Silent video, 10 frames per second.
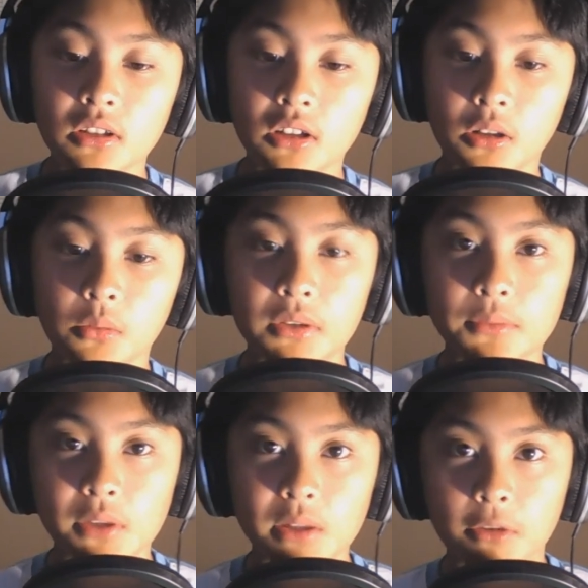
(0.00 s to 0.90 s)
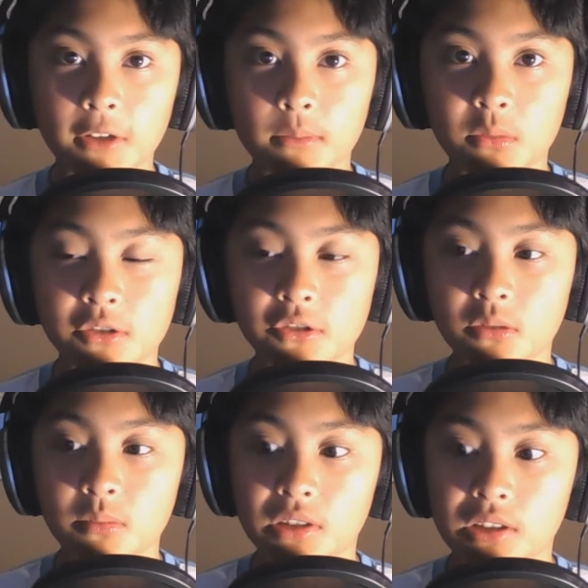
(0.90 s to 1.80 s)
or one week break from
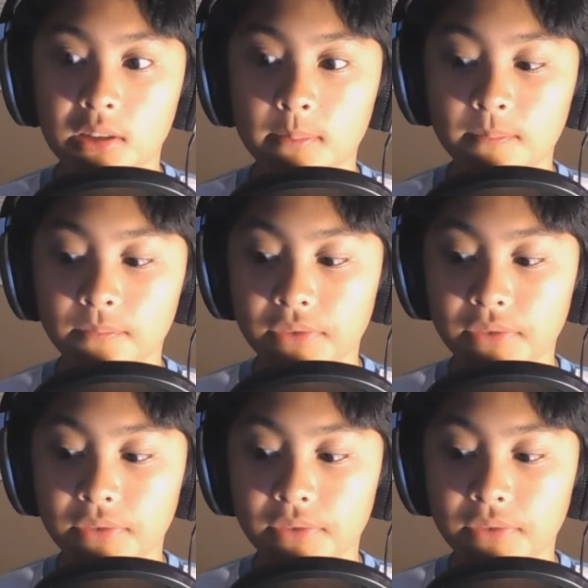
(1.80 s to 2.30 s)
YouTube. Um,